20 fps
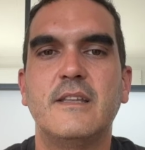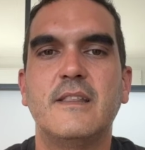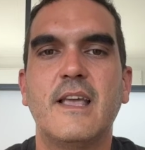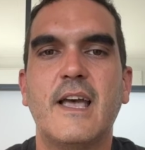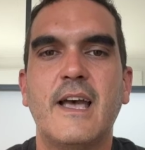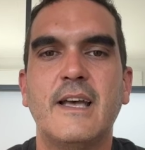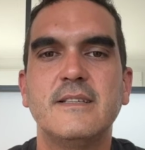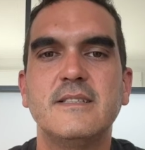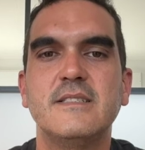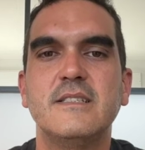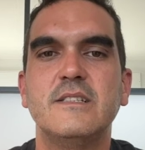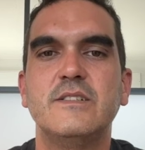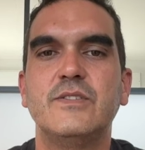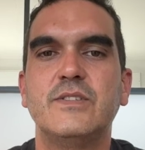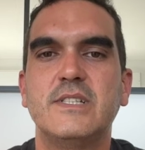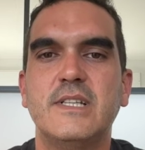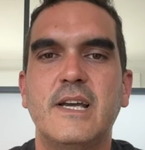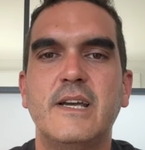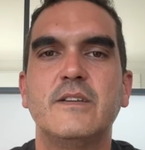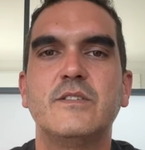and
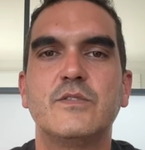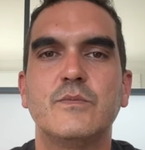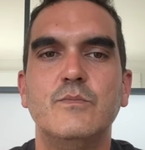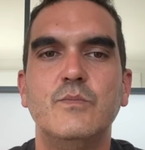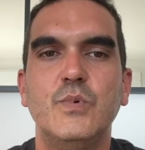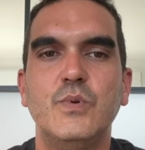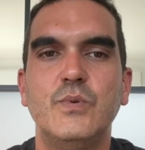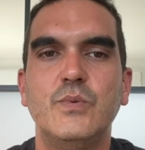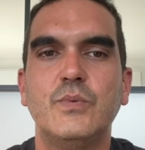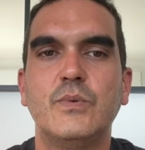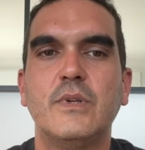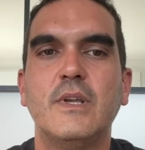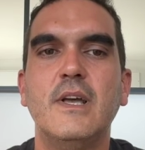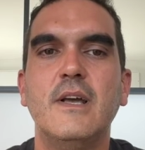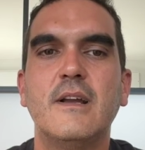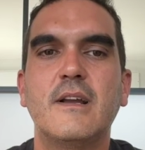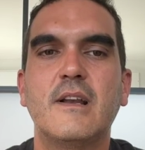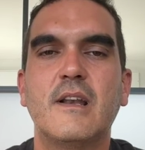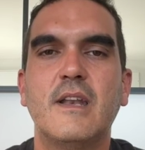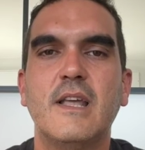acid-attacked moon,
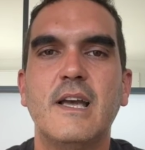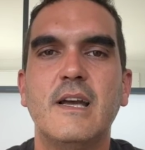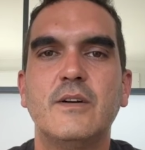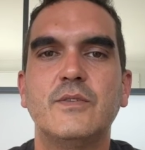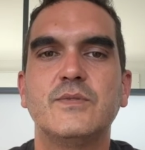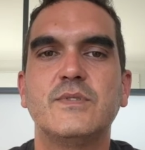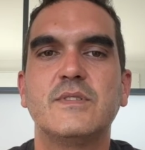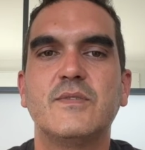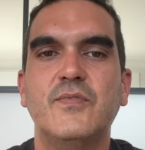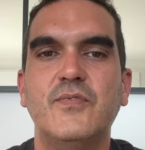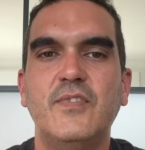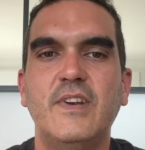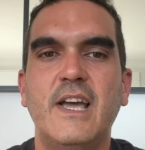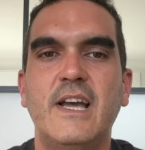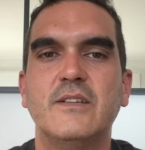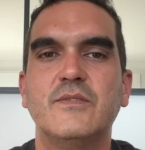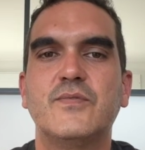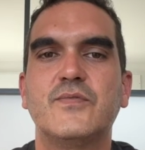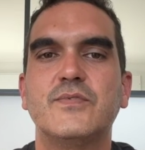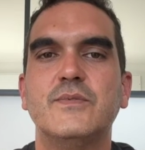clouds
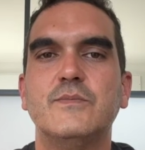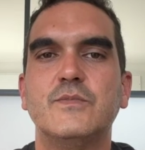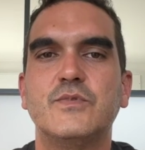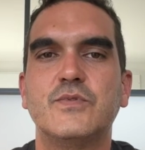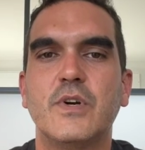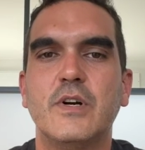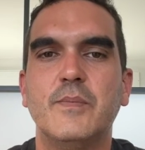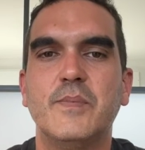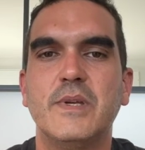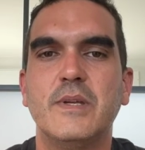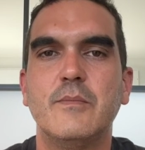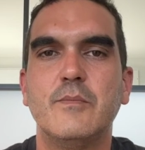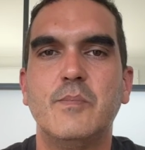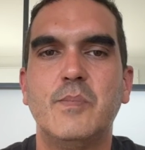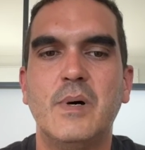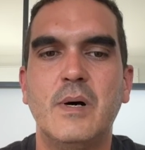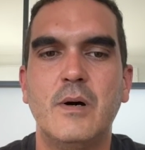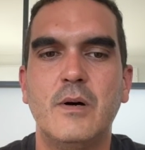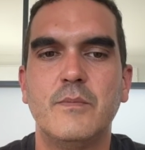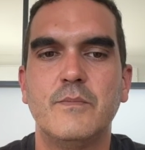flat from dropping
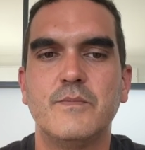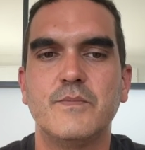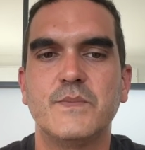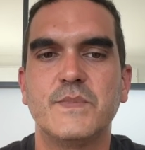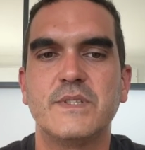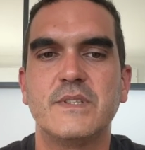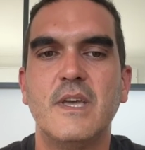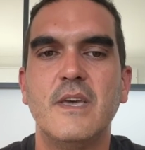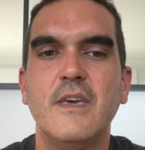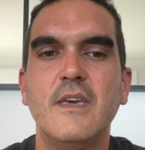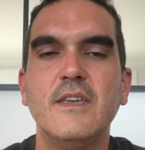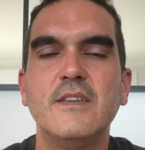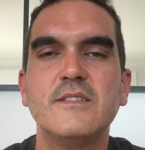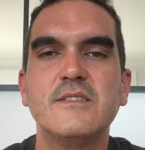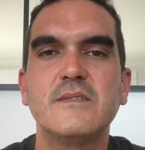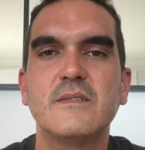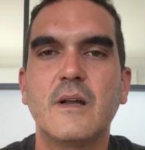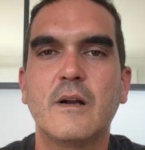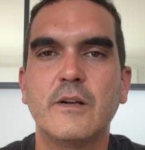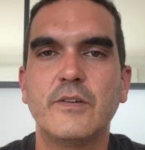bombs,
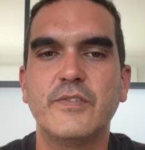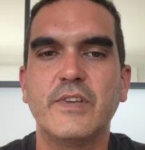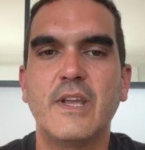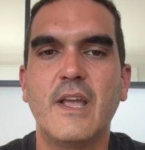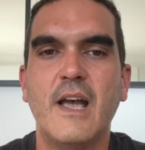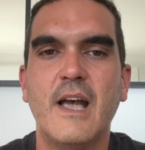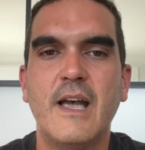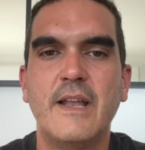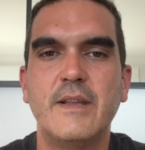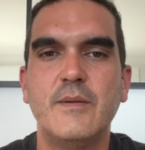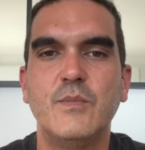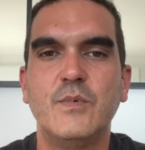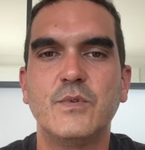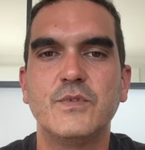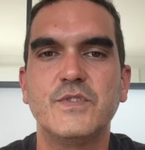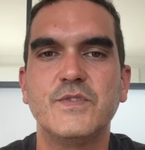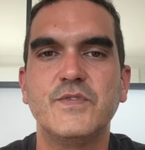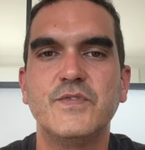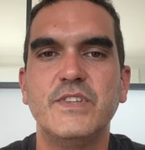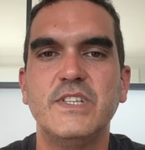starving
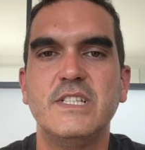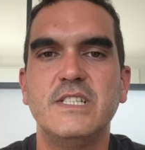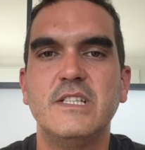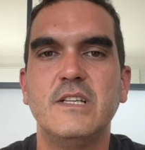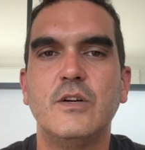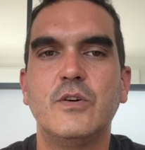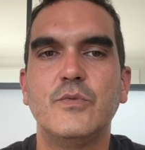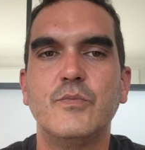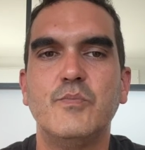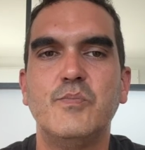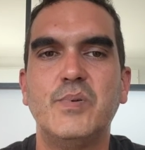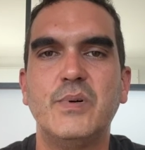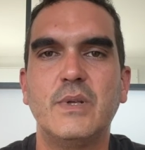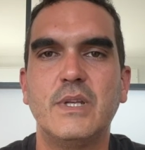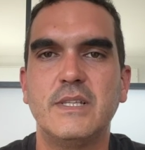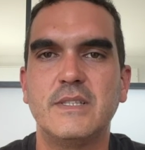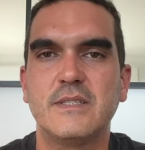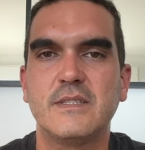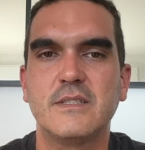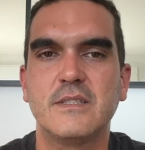animals feeding on
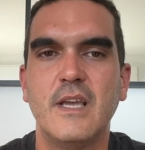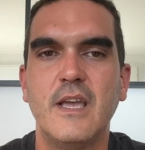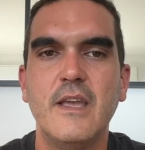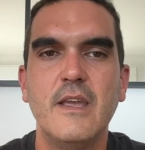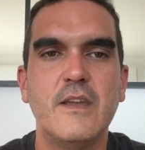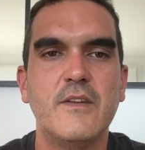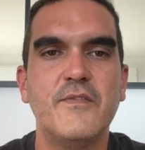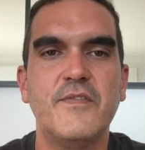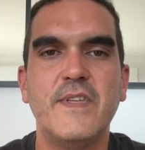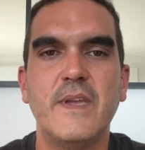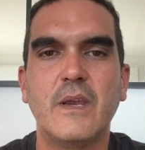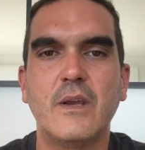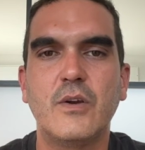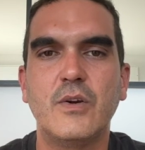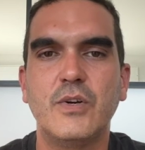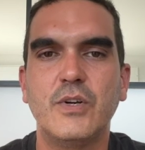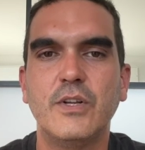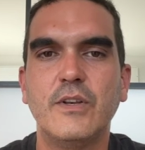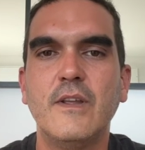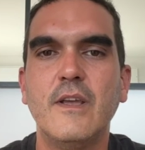bullets. If they
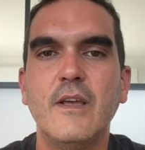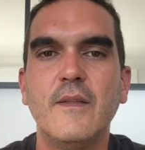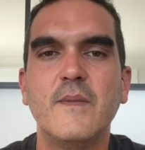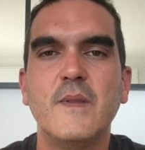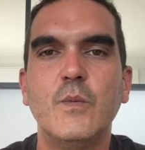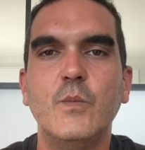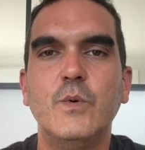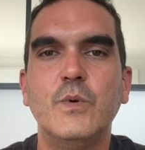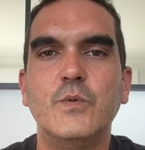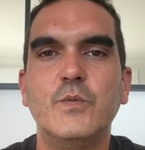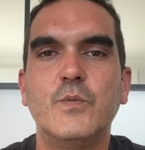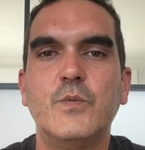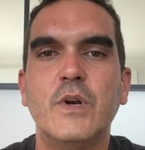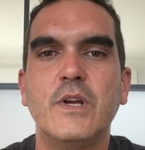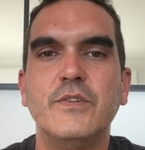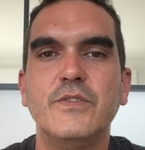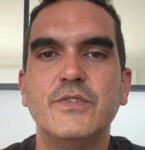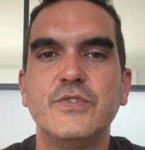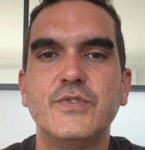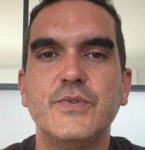could, they would
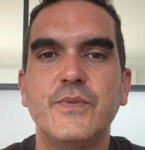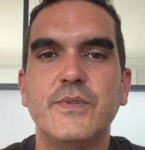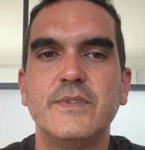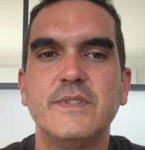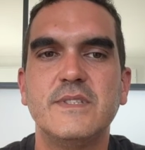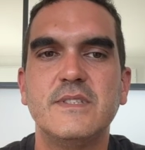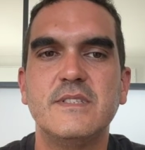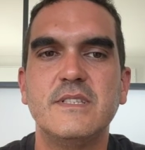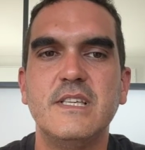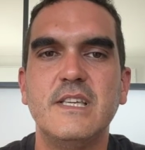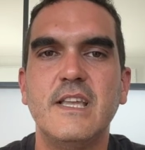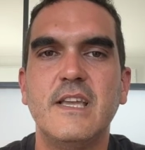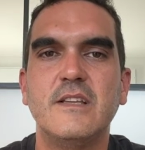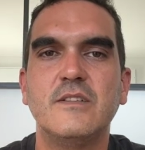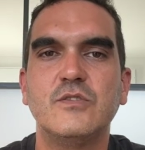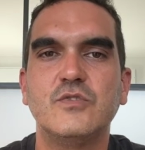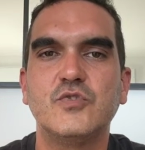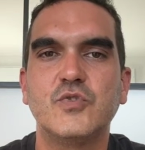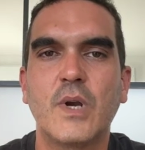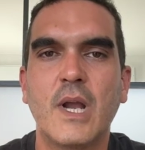run to the sea
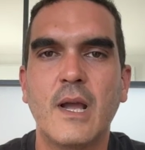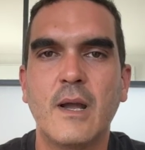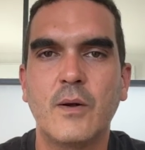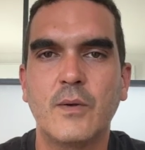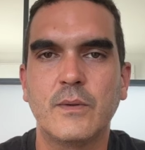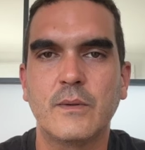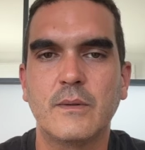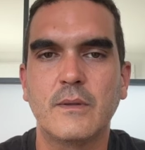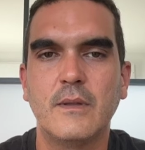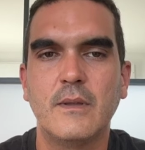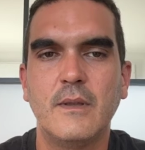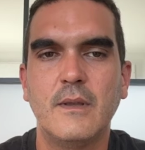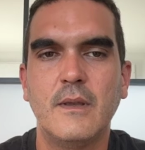and drown.